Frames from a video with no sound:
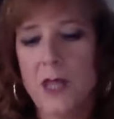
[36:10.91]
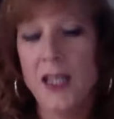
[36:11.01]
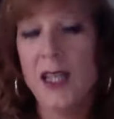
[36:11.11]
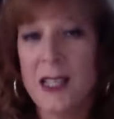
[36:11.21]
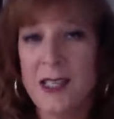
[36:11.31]

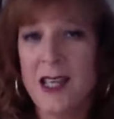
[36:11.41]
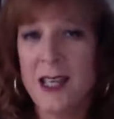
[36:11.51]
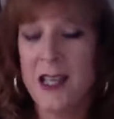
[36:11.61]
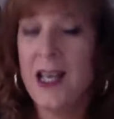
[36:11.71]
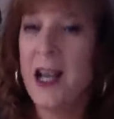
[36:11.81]
And like I
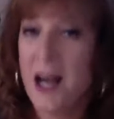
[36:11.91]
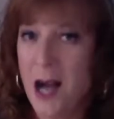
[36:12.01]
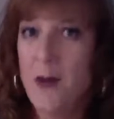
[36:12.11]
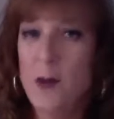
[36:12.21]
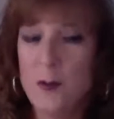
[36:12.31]
said,
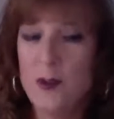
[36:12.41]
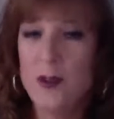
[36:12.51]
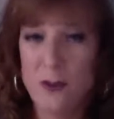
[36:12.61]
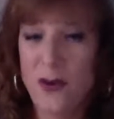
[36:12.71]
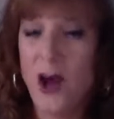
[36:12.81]
I'm a woman
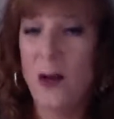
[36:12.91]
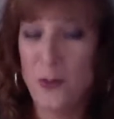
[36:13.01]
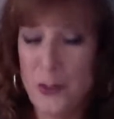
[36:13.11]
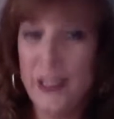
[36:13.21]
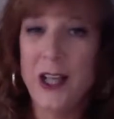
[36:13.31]
who
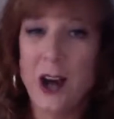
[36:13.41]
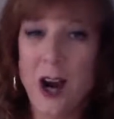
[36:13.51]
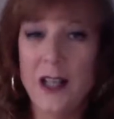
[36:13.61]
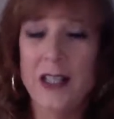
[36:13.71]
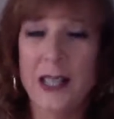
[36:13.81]
fought really
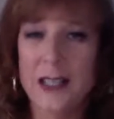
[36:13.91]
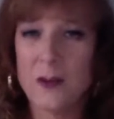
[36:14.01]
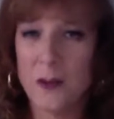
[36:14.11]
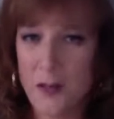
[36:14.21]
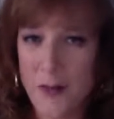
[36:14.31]
hard to get
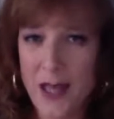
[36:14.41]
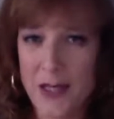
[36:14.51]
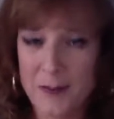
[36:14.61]
to where I'm at.